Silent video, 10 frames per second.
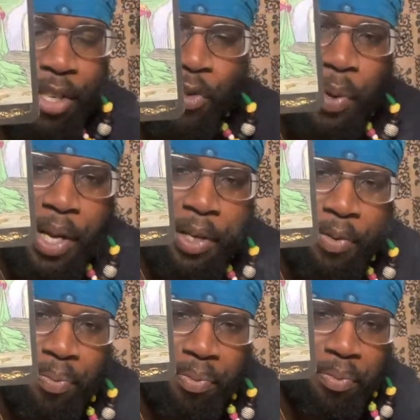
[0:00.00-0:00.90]
this week.
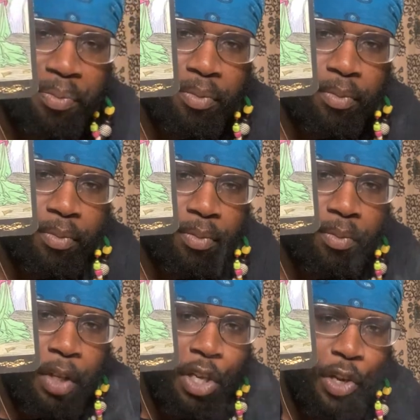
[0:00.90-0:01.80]

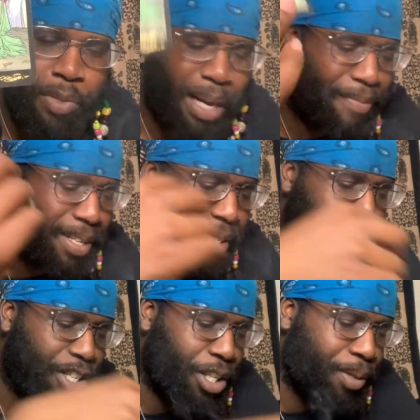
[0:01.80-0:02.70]
Huge
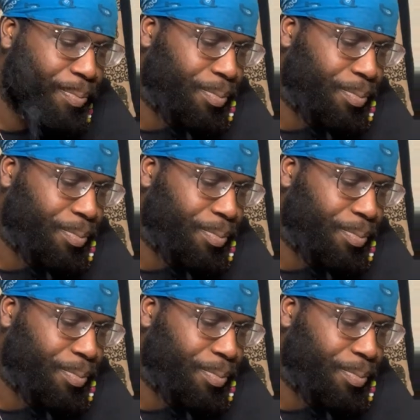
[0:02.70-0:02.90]
manifestation.